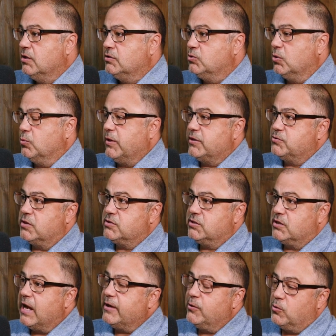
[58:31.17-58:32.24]
sort of restaurants
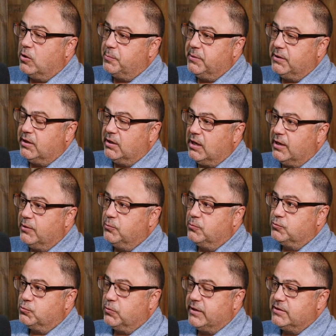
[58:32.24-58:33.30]
that I grew up in and I
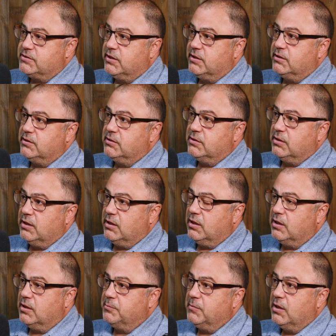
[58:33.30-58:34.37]
raised in,
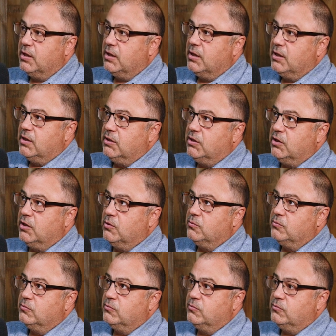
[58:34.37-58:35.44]
um, you know,